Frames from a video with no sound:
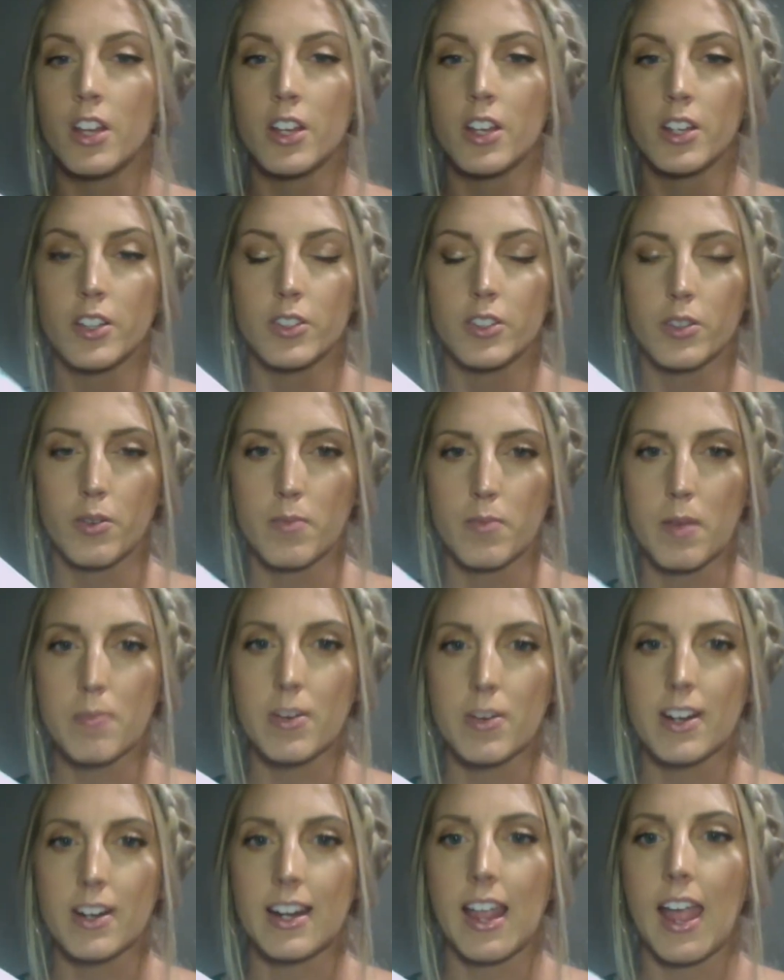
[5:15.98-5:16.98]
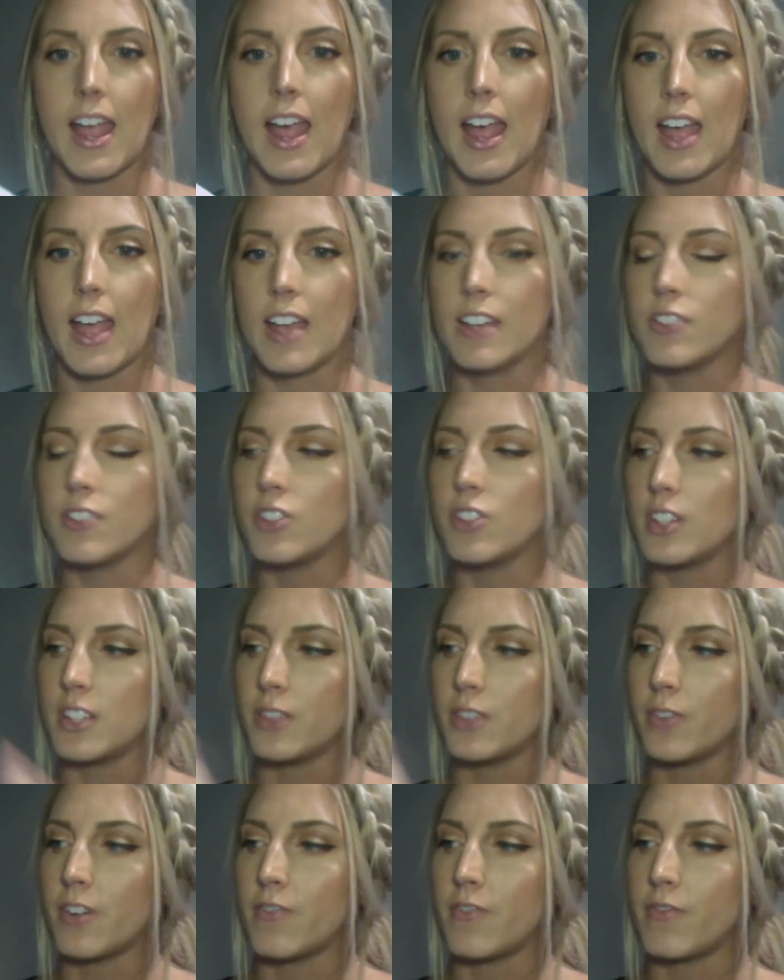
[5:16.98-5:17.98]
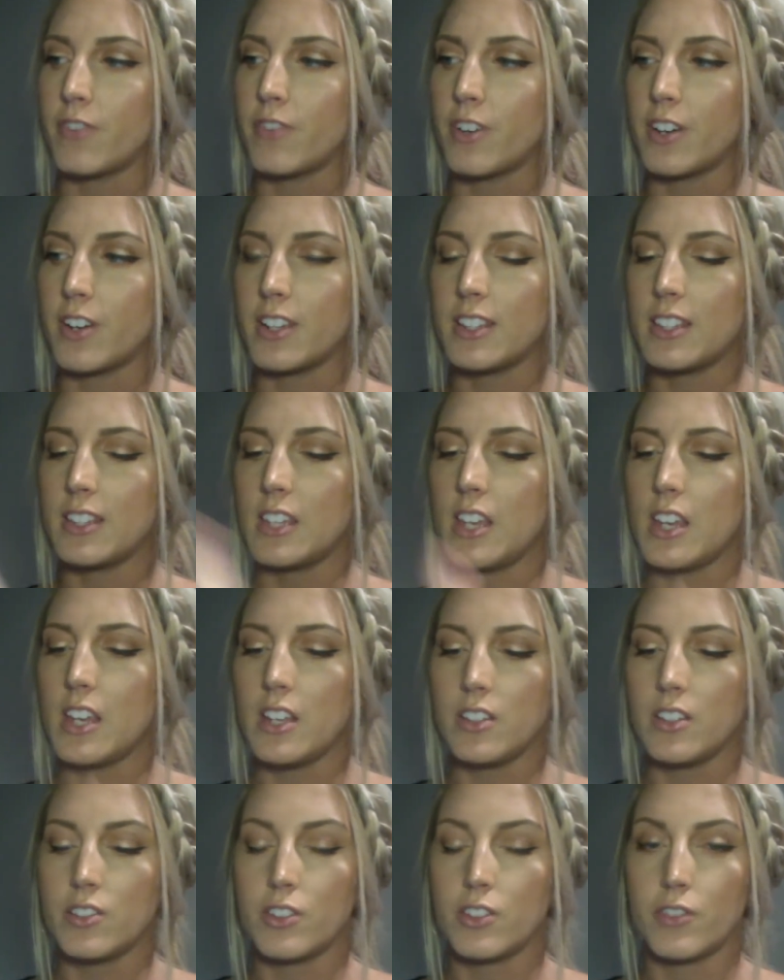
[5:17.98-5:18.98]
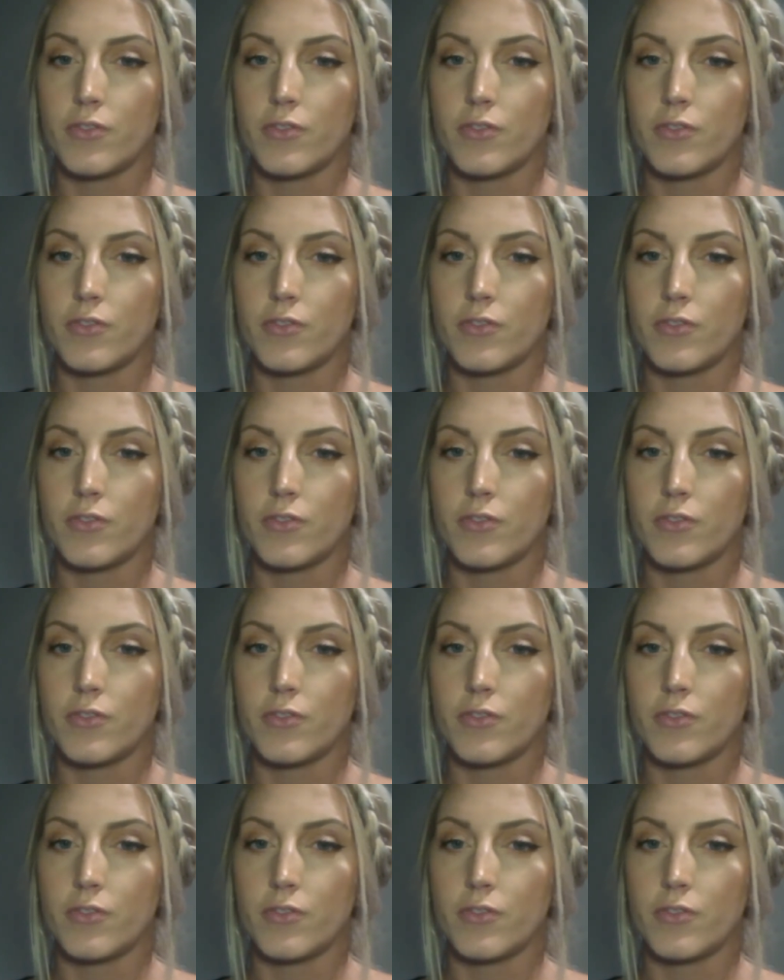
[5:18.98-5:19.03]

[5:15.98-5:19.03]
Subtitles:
So remember, an edge is from vertex to